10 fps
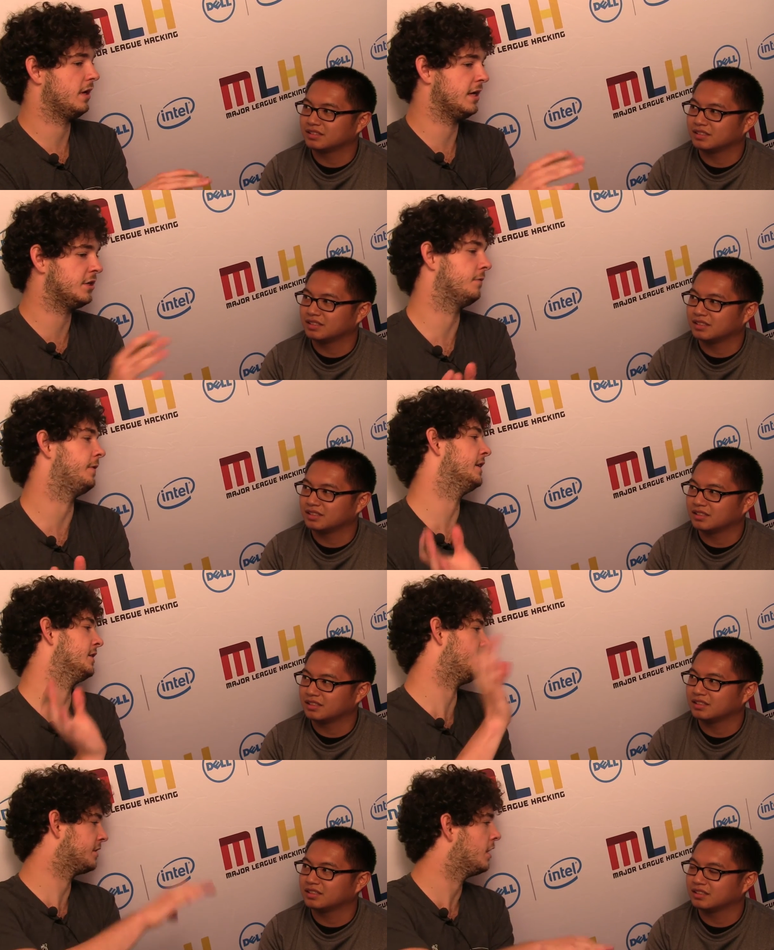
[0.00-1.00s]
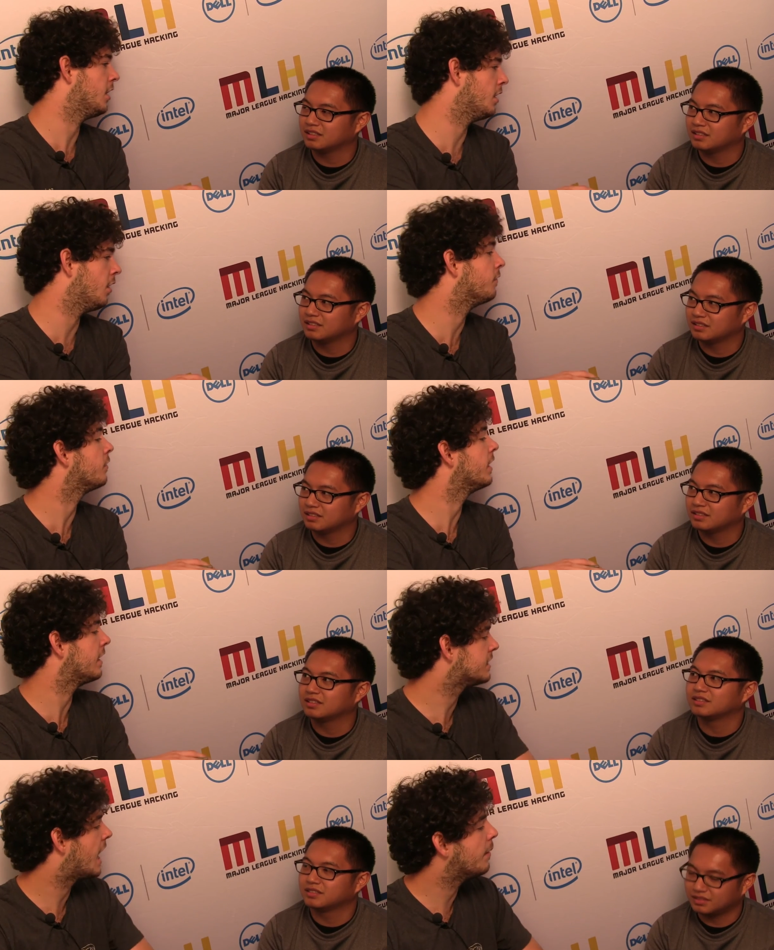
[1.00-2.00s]
Speaker 1: interface on overlay
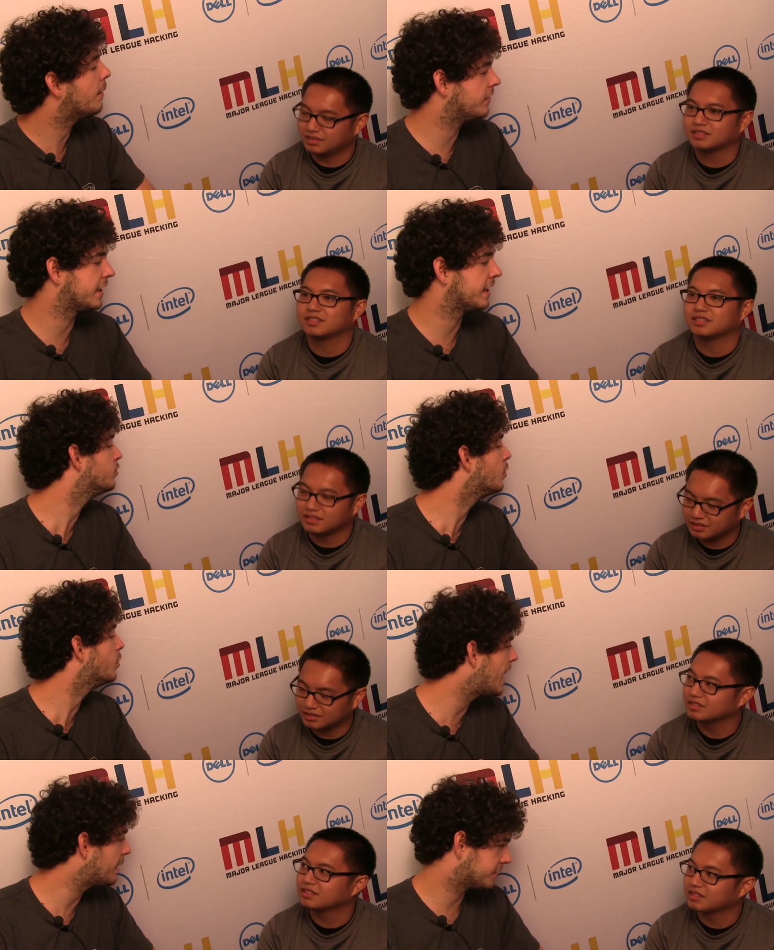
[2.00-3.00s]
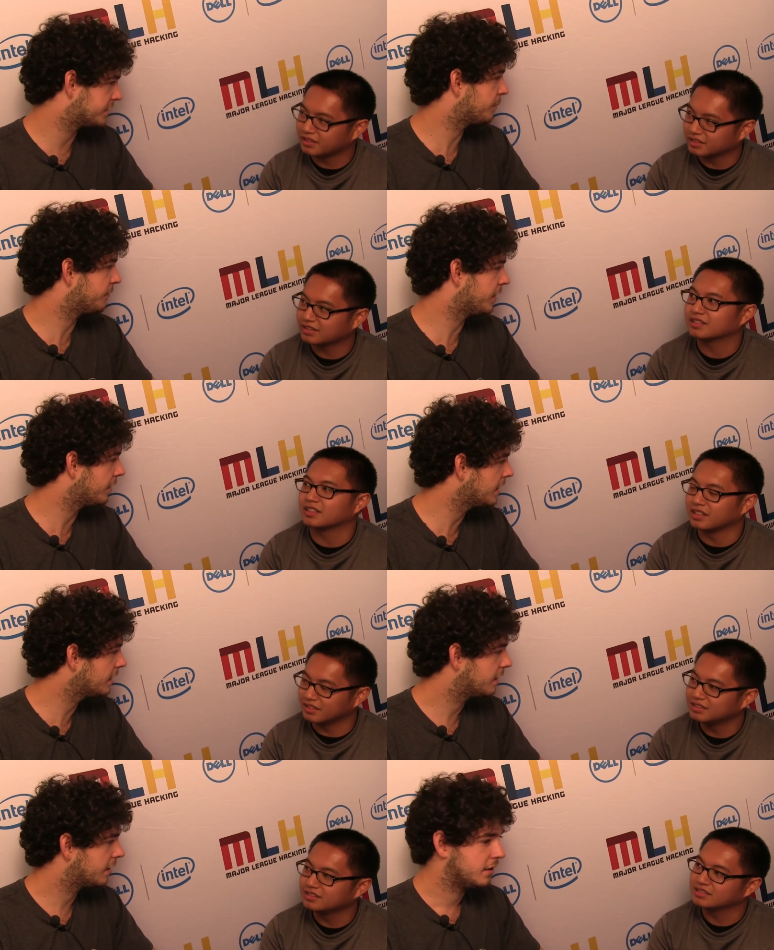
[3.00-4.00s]
on top of like a Google Maps or something, right?
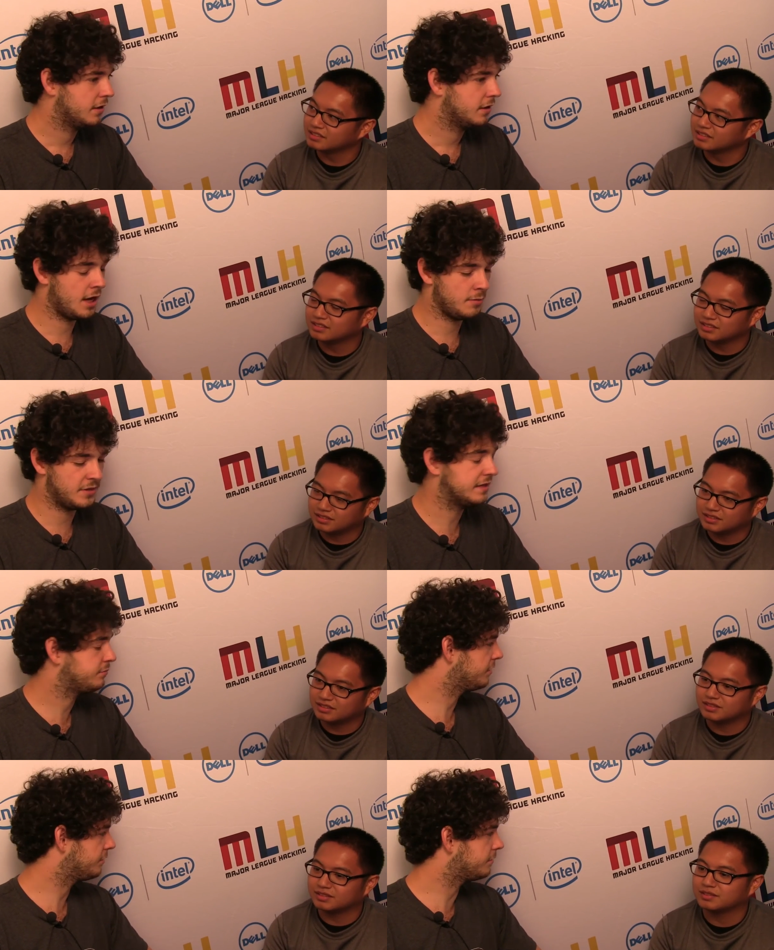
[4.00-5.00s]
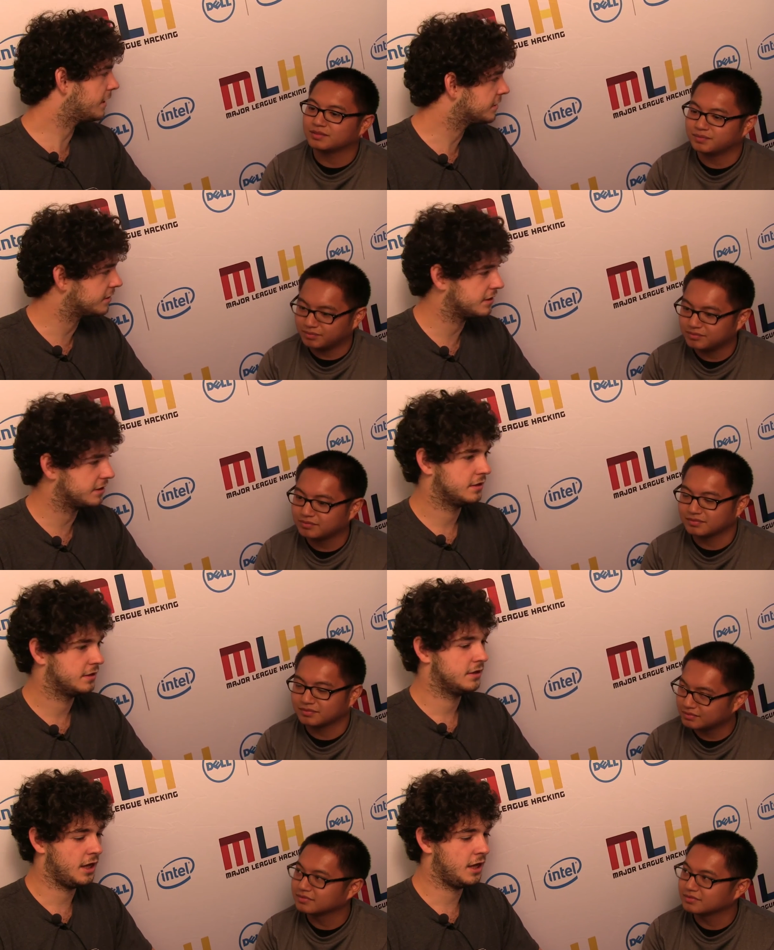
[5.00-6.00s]
Yeah. Um, that's pretty cool actually.
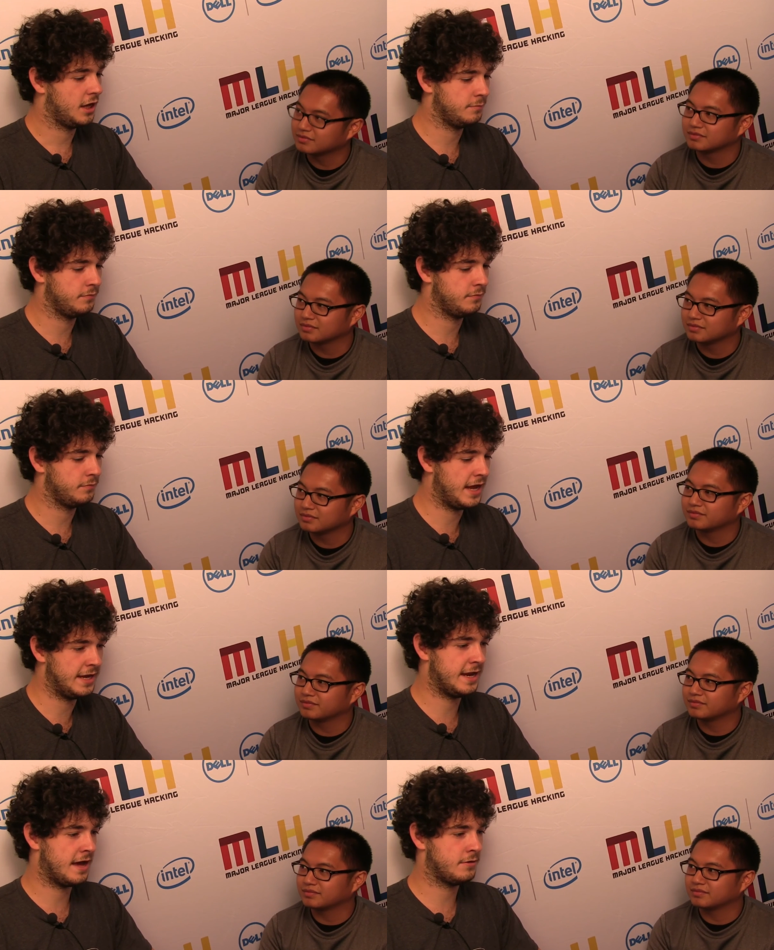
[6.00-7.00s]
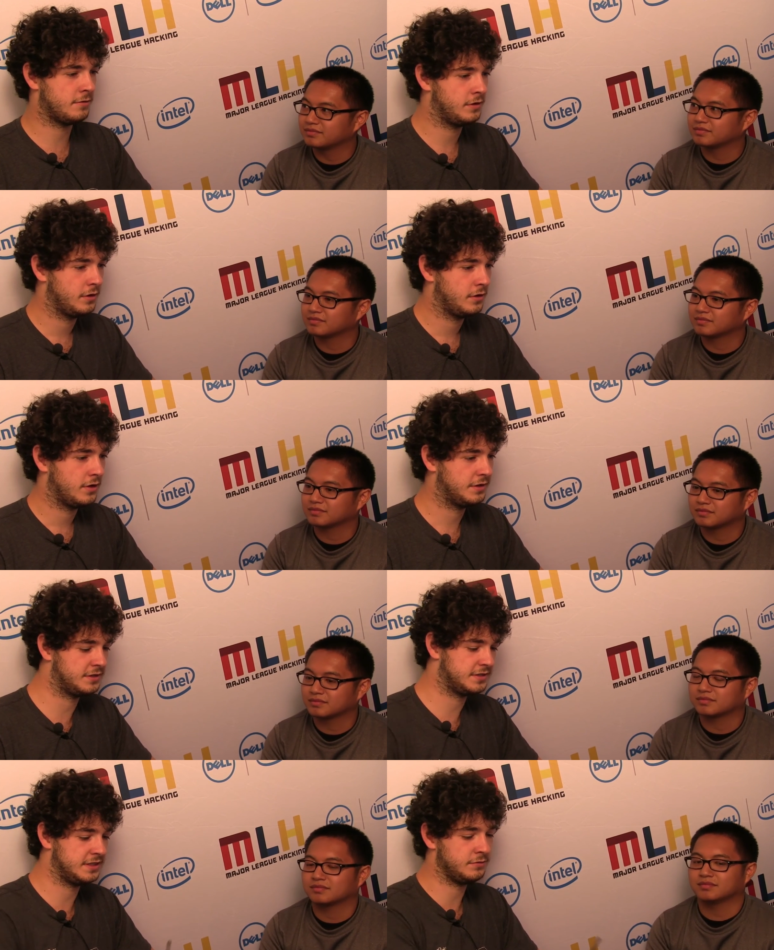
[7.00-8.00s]
Um, and now,
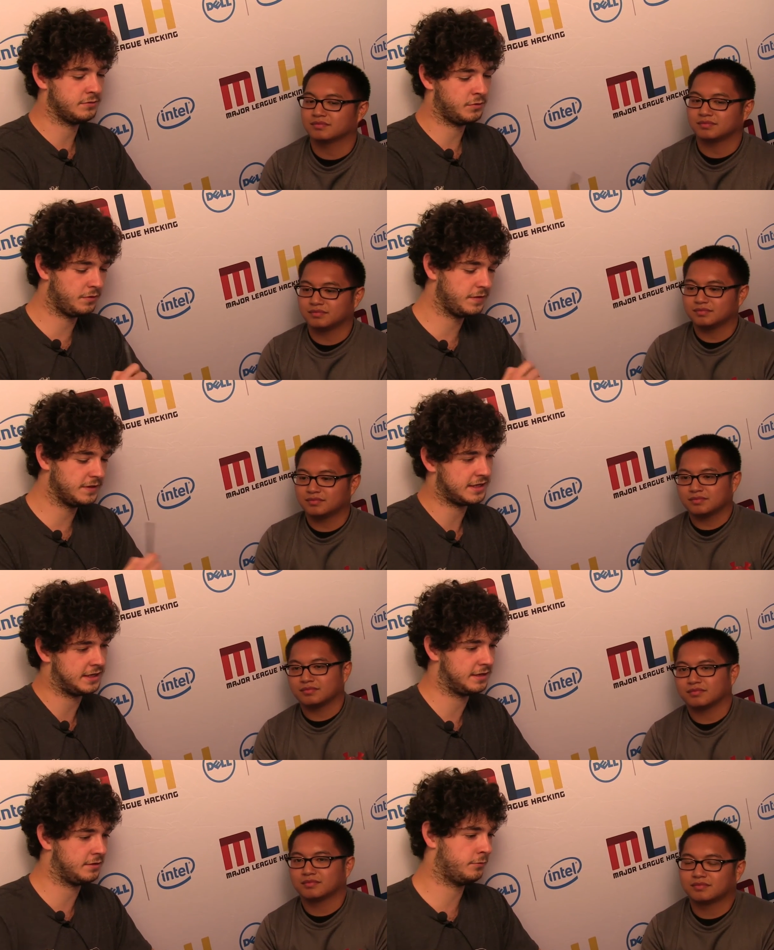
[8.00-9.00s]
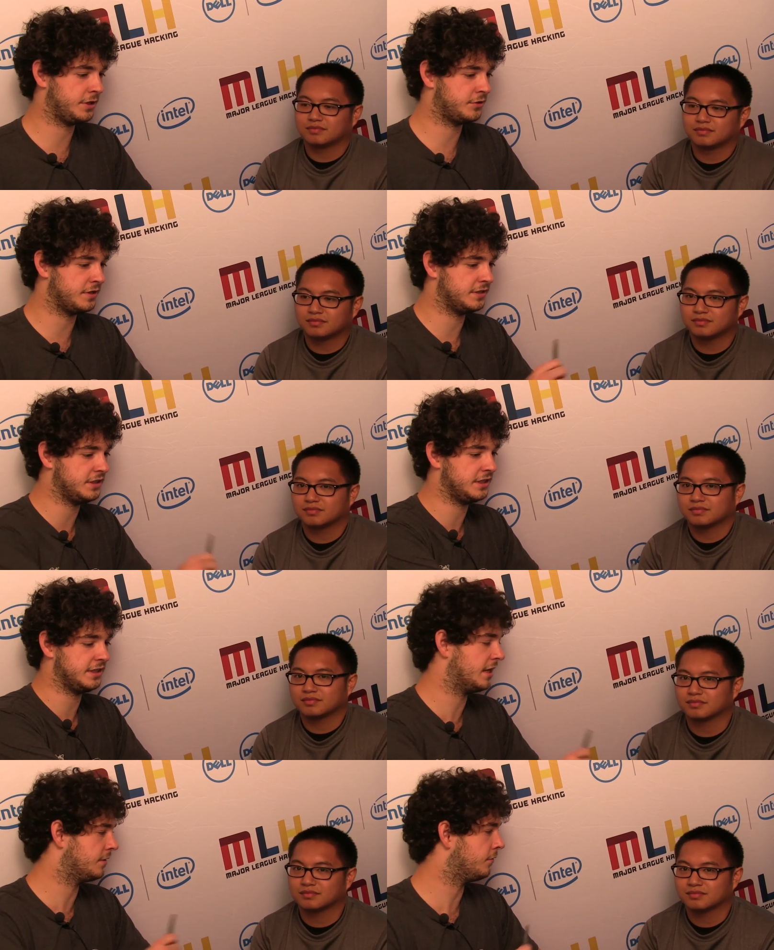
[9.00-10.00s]
see, one of the things like we transition
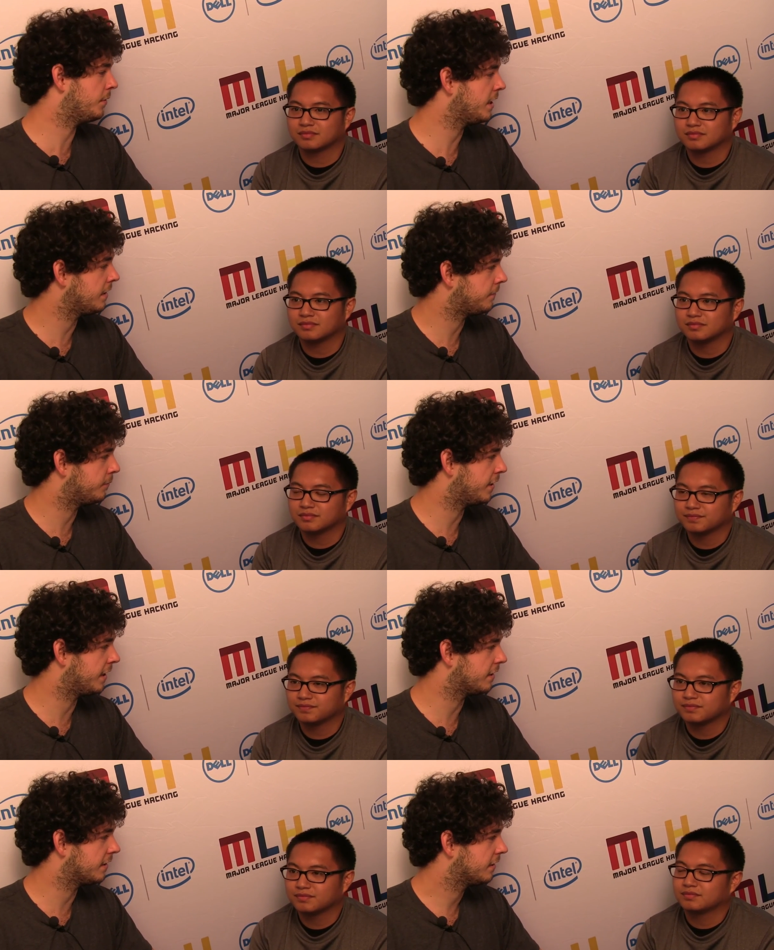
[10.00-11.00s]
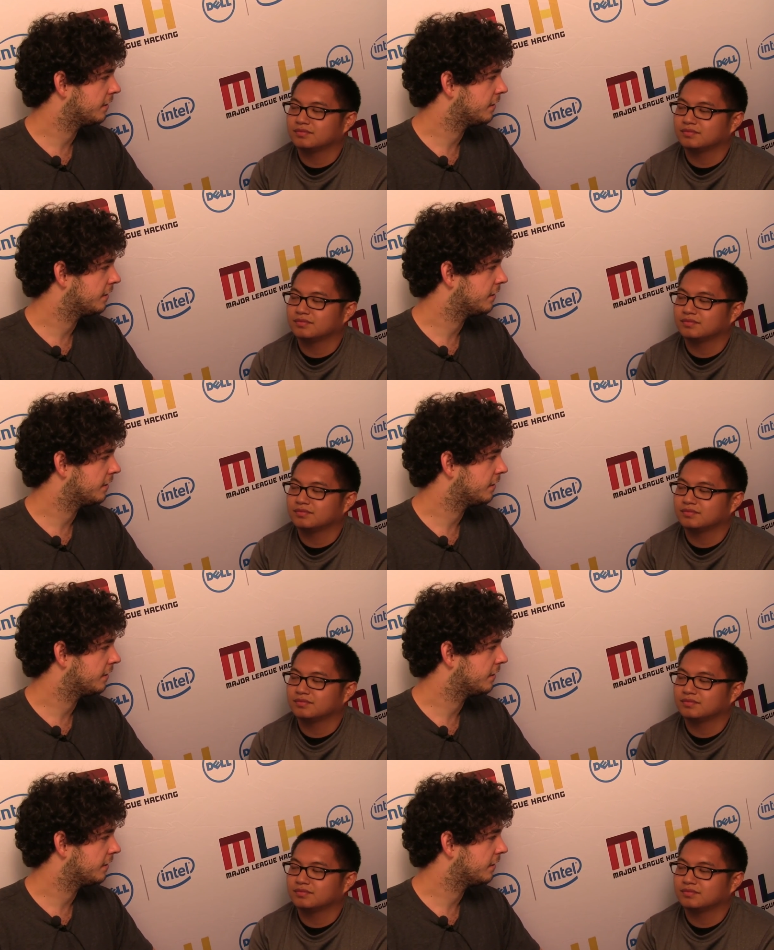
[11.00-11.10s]
kind of away from like